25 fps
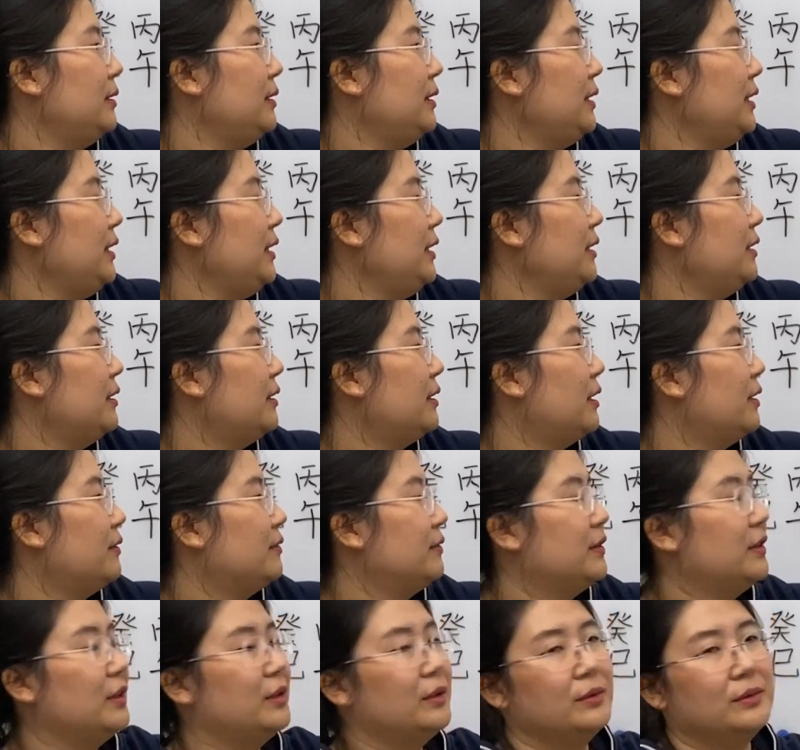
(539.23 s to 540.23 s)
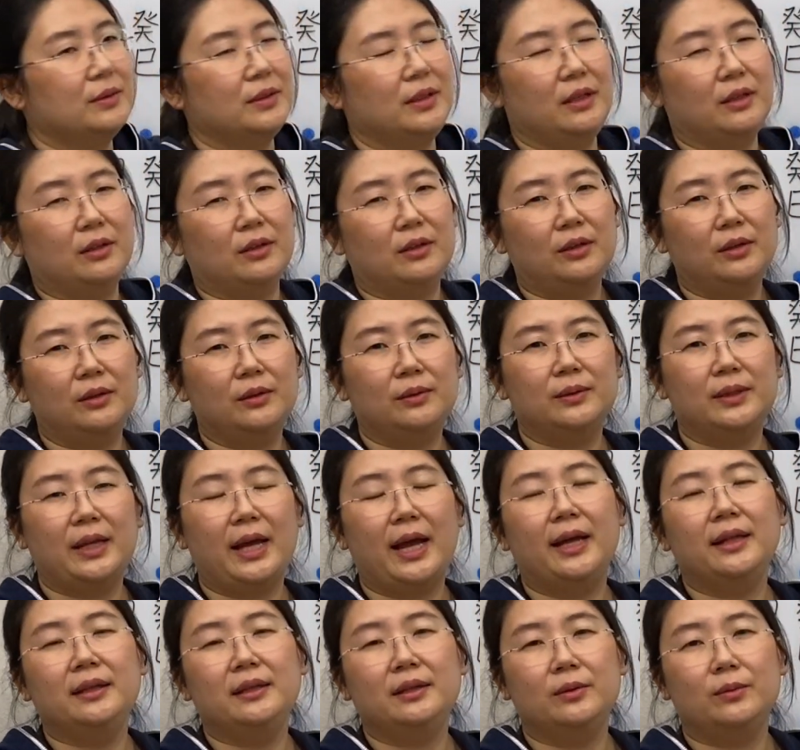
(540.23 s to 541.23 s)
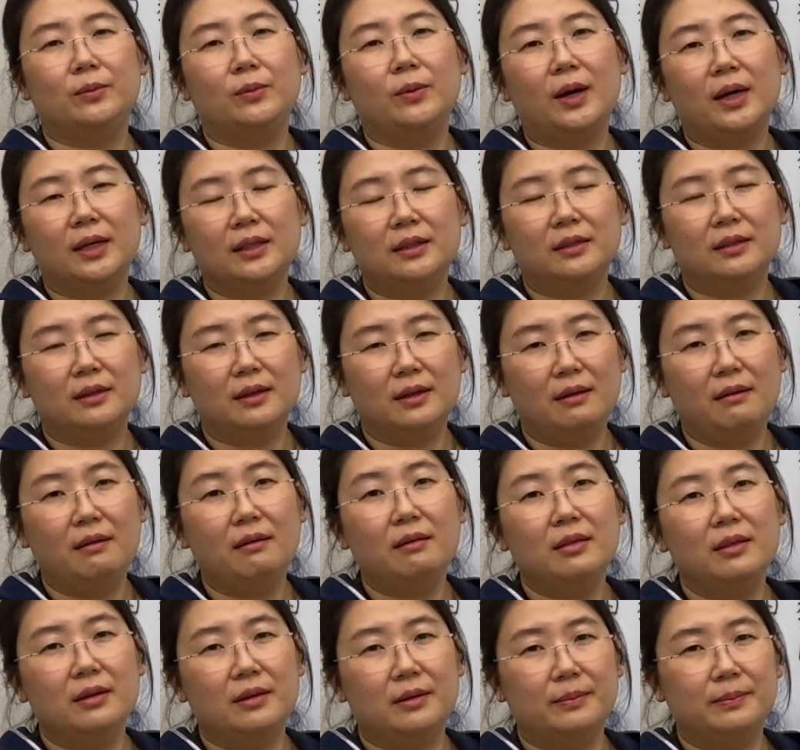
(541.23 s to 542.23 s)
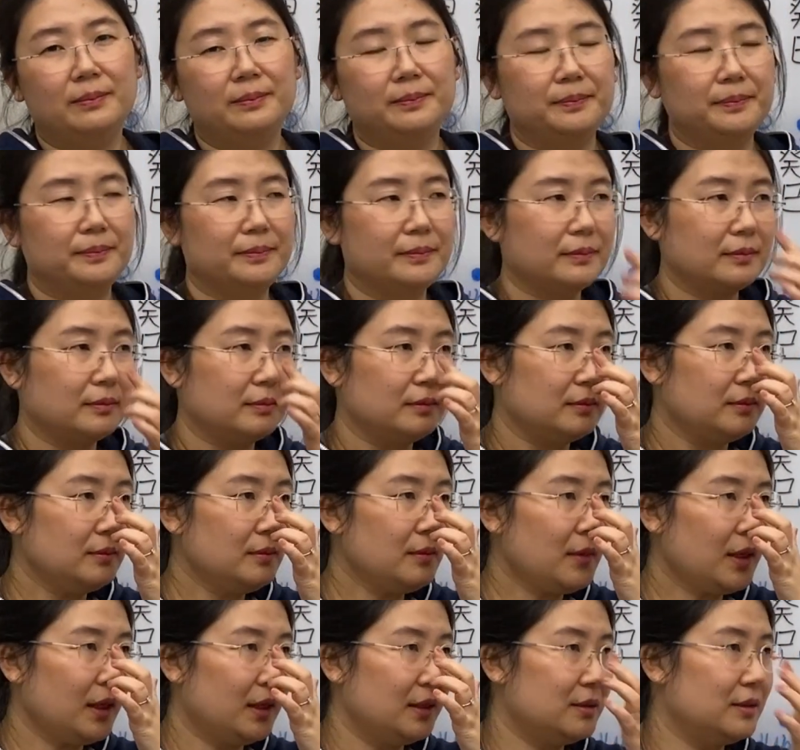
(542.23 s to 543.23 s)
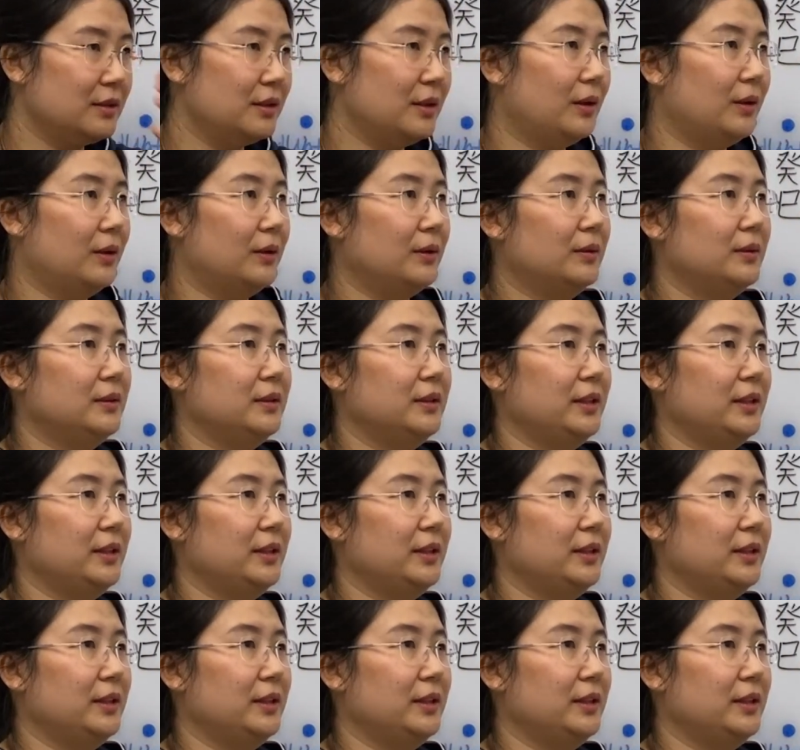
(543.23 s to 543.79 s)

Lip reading: neither of those include any water in them. So